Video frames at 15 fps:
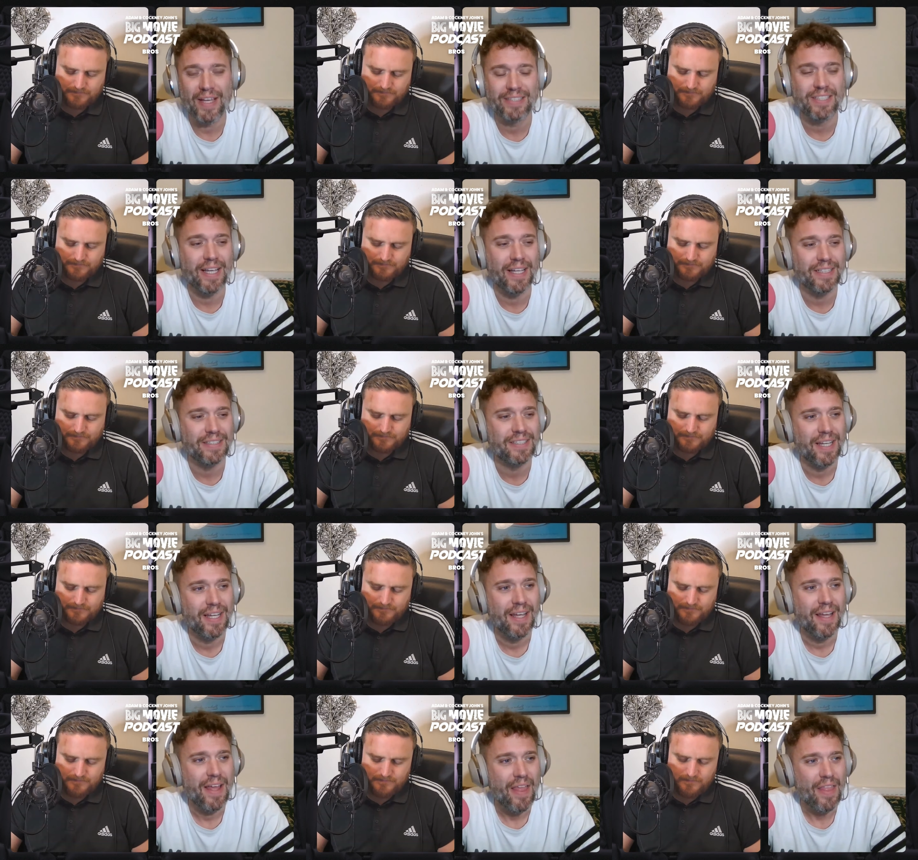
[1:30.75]
Speaker 1: this
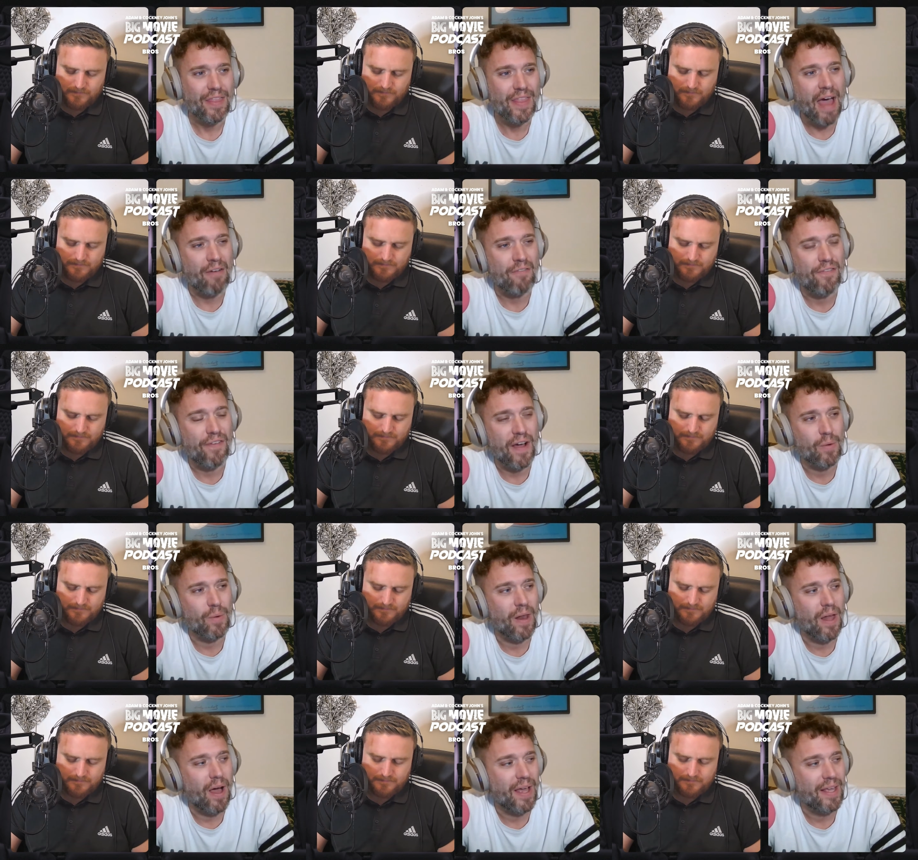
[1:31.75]
is that
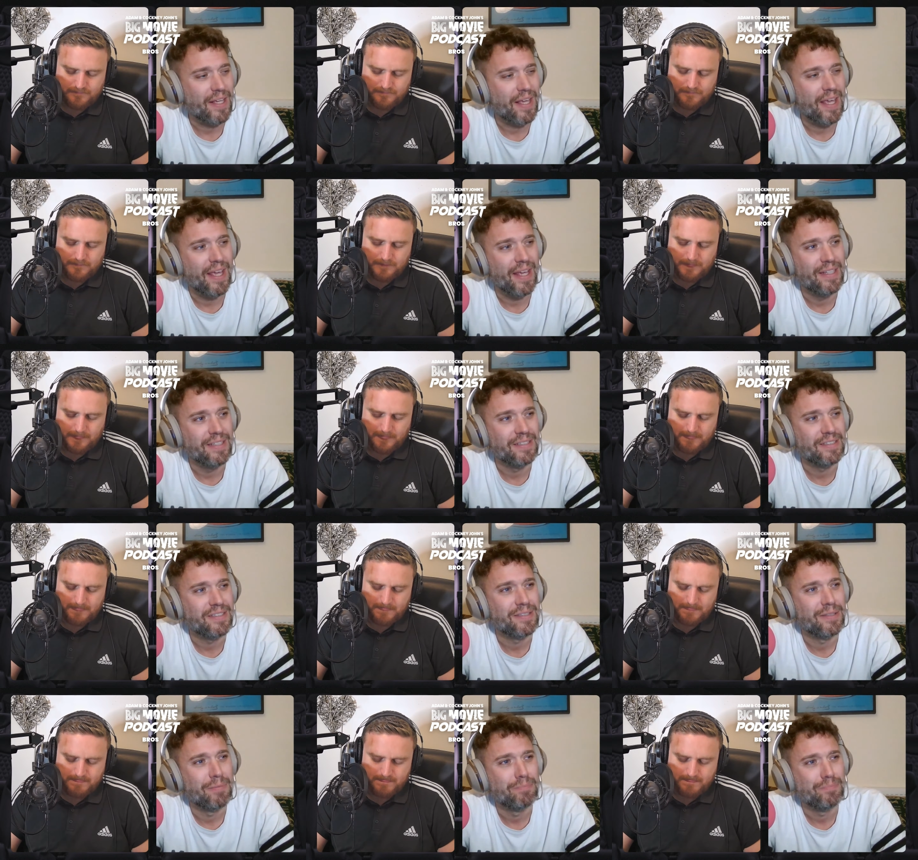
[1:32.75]
felt like
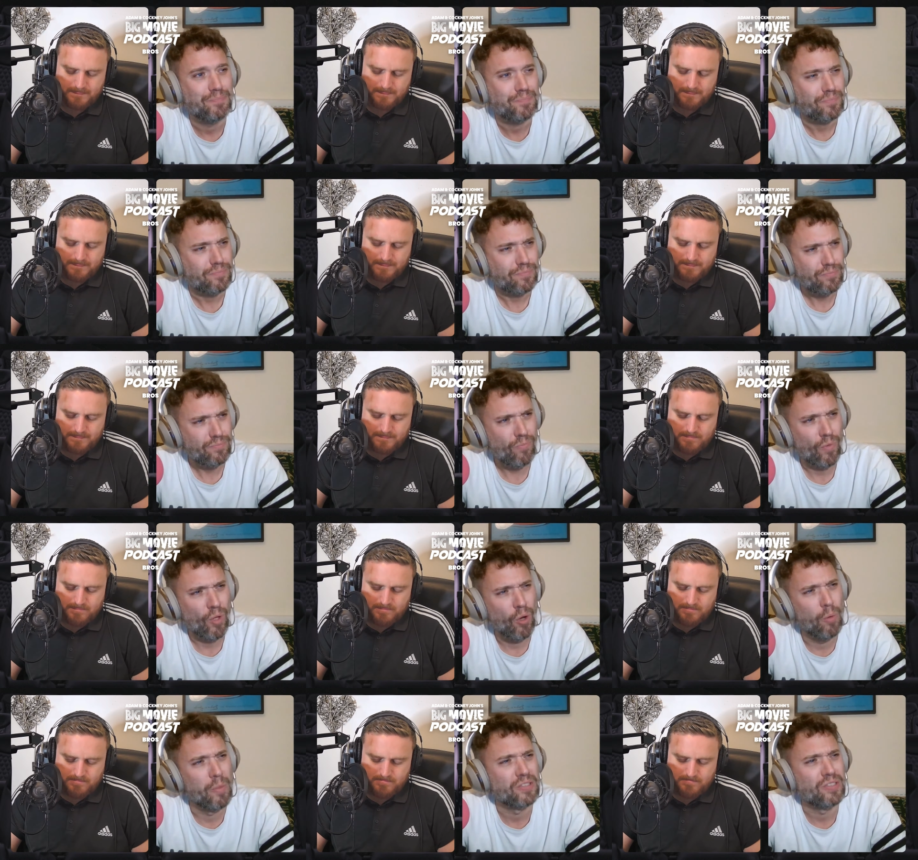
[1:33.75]
his
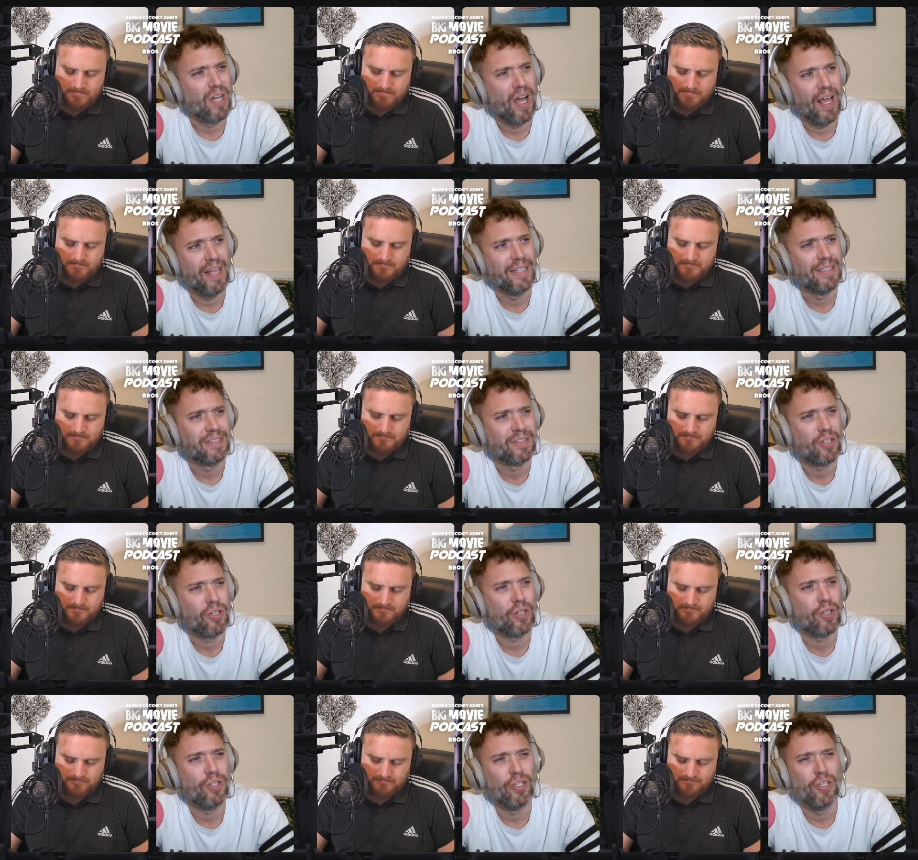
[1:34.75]
almost like his
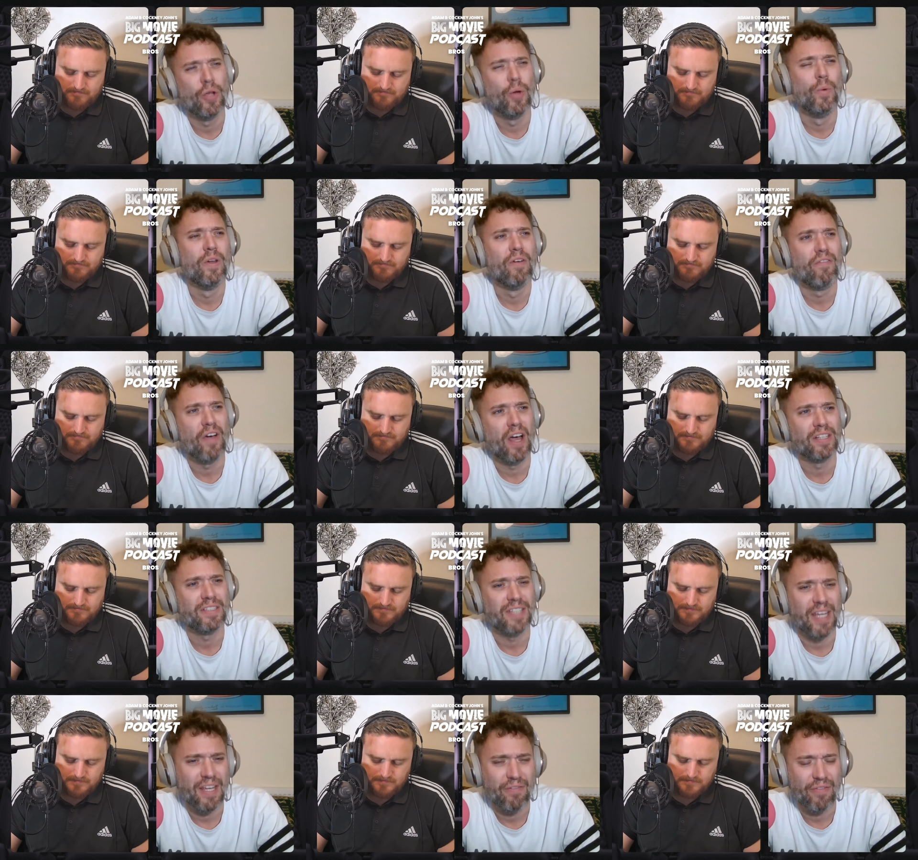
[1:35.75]

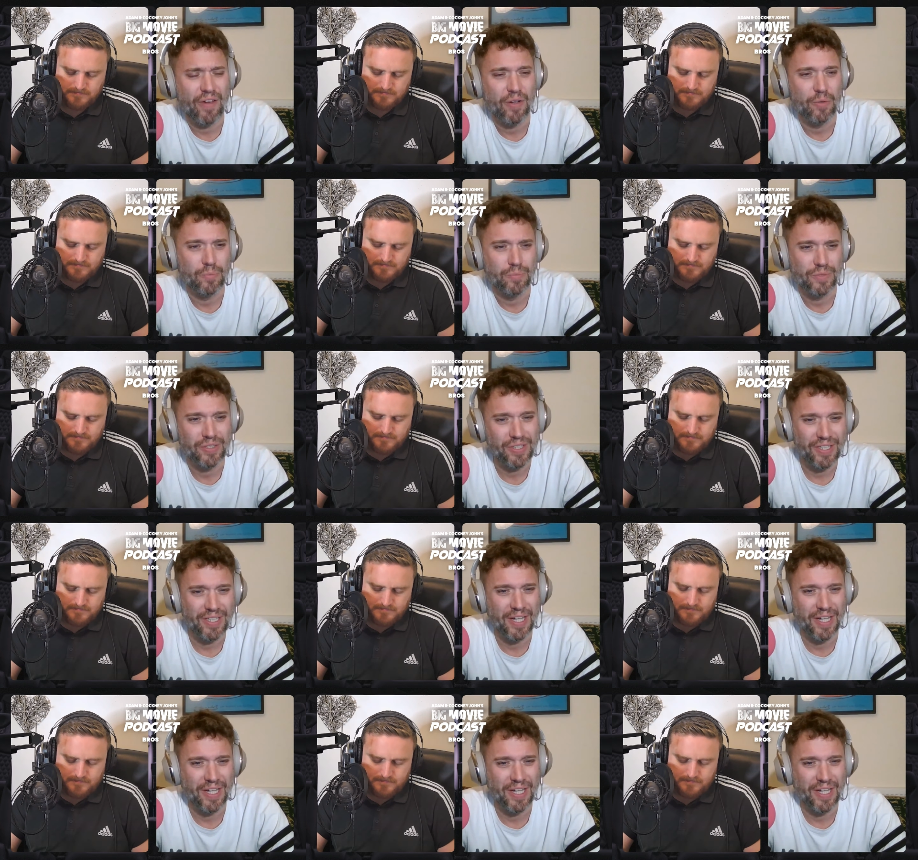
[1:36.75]
university films.